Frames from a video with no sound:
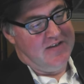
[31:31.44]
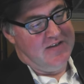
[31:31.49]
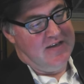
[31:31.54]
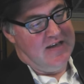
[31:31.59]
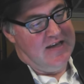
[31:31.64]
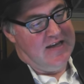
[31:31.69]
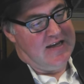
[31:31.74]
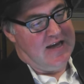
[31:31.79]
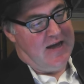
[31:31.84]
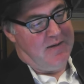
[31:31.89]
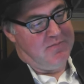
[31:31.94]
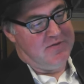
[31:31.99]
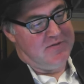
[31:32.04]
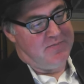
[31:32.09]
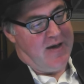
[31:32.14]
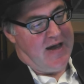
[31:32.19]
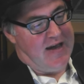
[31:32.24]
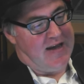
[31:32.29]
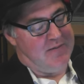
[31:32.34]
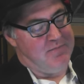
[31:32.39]
he comes
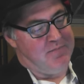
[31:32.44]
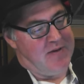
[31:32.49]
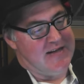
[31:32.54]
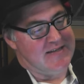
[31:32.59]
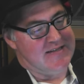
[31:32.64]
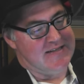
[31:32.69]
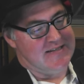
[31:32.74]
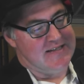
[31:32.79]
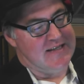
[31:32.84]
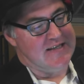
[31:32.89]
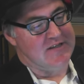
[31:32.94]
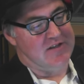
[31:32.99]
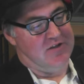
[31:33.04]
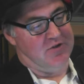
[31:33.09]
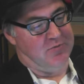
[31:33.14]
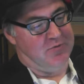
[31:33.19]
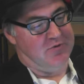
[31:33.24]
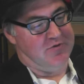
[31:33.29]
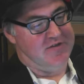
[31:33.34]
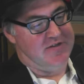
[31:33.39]
back and Bassett says,
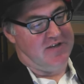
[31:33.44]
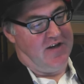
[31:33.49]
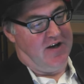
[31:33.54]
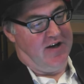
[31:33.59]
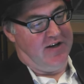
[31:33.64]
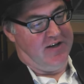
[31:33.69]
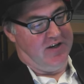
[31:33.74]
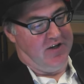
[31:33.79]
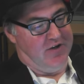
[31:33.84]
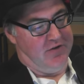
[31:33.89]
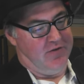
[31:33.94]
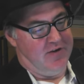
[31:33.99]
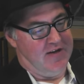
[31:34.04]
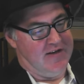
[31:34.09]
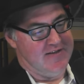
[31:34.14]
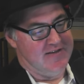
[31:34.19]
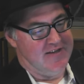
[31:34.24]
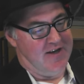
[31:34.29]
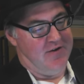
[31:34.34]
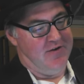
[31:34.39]
look, we'll sign you.
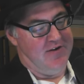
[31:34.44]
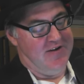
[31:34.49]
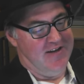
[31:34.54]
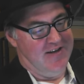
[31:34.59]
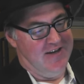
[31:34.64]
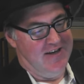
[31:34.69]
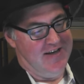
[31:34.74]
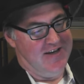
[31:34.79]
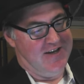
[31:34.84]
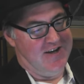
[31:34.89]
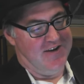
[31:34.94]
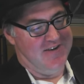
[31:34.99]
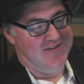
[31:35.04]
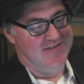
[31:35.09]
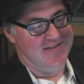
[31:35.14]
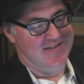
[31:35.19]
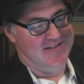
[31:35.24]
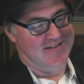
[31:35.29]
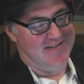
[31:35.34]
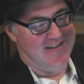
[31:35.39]
And so he
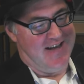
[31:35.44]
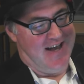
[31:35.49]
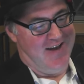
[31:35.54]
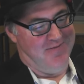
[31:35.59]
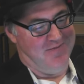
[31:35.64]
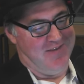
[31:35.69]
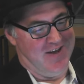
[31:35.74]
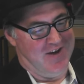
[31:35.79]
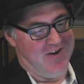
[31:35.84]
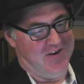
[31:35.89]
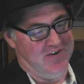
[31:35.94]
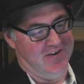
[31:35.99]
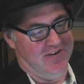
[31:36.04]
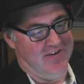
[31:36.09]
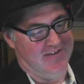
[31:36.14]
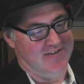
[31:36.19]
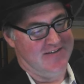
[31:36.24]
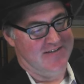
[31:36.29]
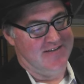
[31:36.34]
goes to Sam, the owner, and